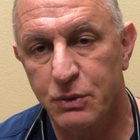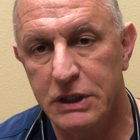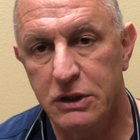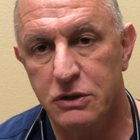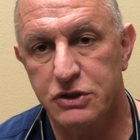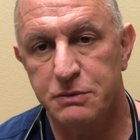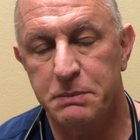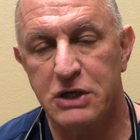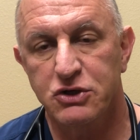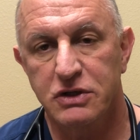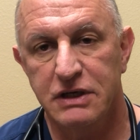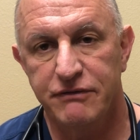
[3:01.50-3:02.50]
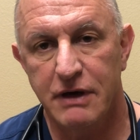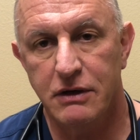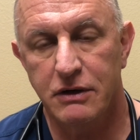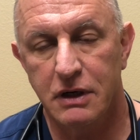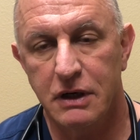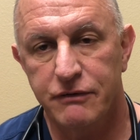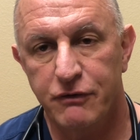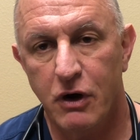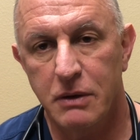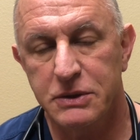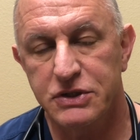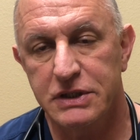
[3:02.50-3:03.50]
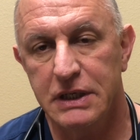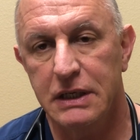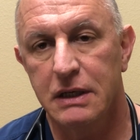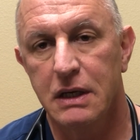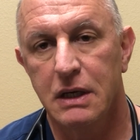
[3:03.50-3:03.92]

we use Specialty Veterinary Pharmacy,